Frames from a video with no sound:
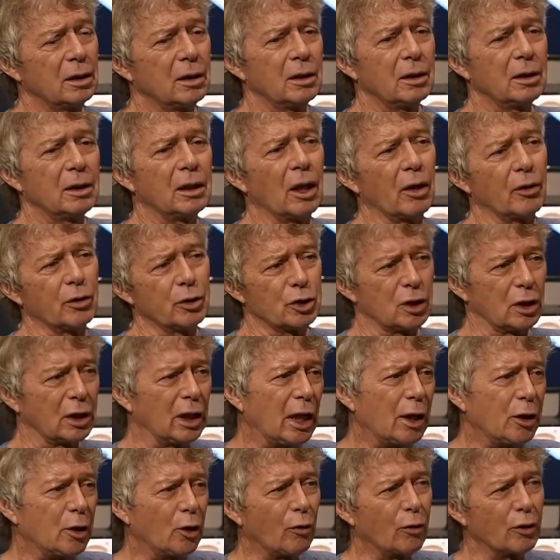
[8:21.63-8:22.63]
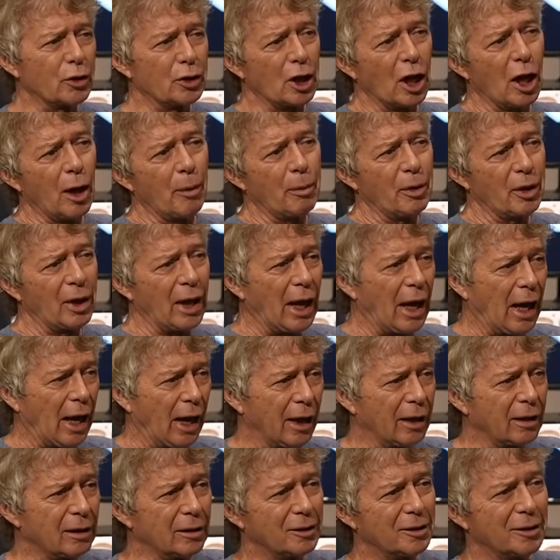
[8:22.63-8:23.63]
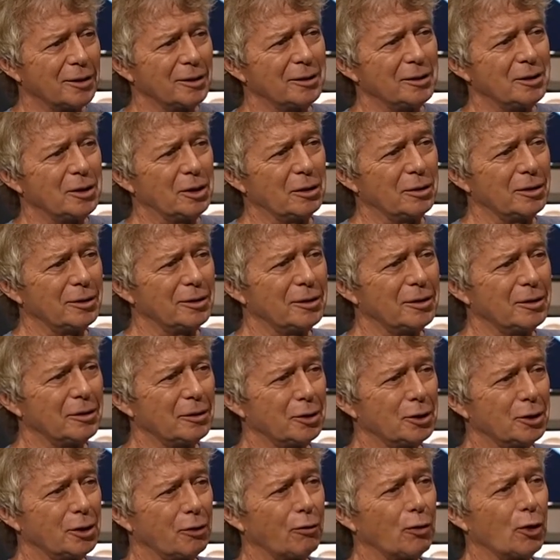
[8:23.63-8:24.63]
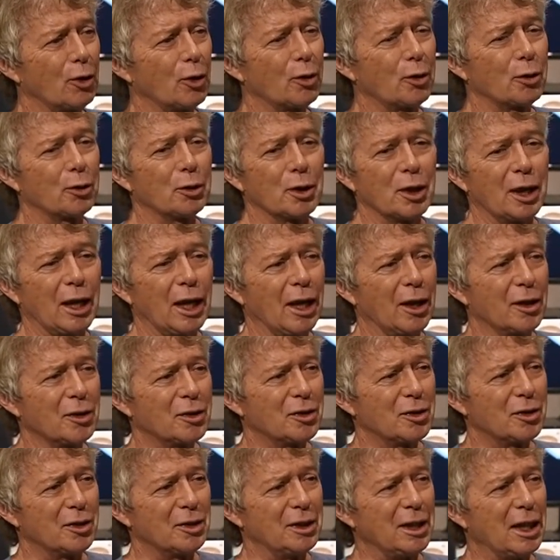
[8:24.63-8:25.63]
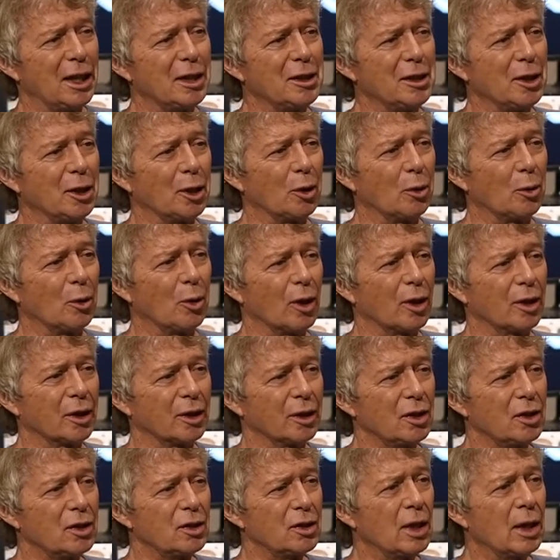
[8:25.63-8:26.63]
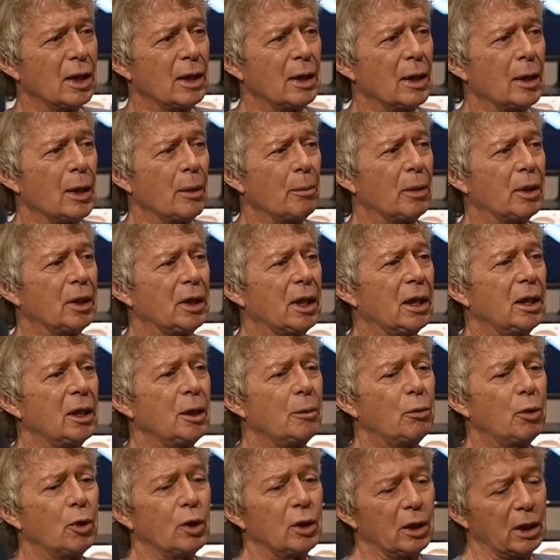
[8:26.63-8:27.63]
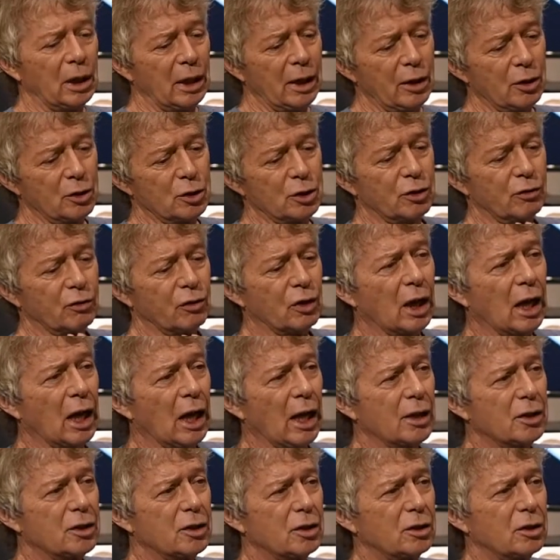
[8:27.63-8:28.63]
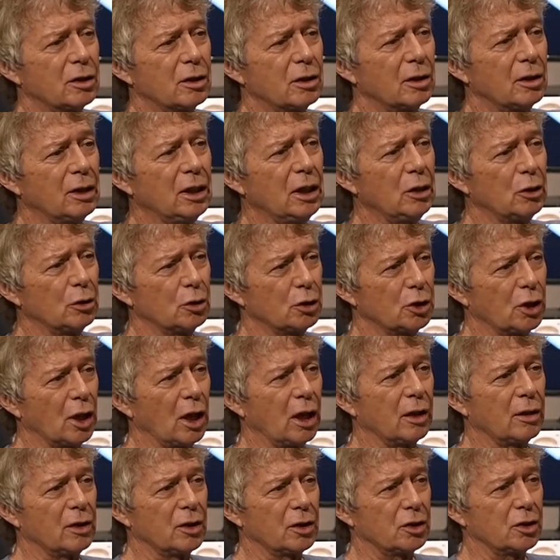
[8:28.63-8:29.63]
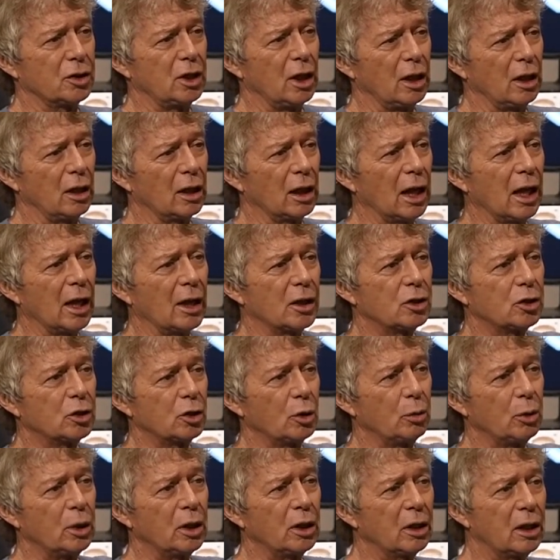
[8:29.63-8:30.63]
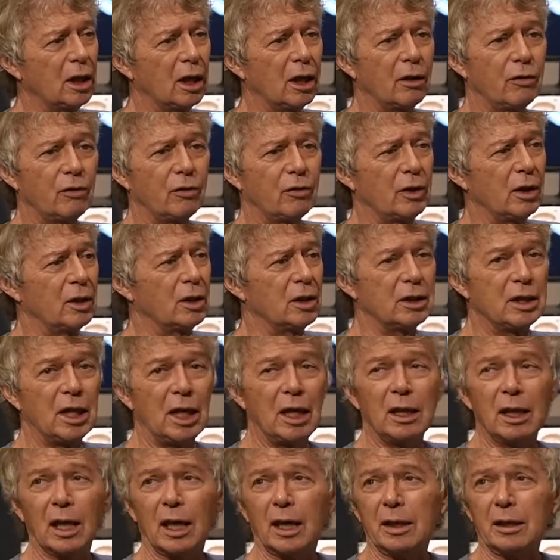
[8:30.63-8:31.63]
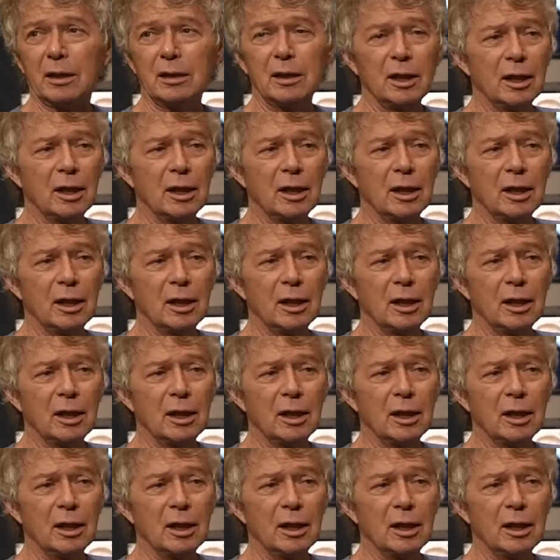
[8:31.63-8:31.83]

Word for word: Now there's lead over top of that to, to, to further enhance the deadening qualities. Mm-hmm. But then he put layers of glass either side of the stained glass so we could have in the daylight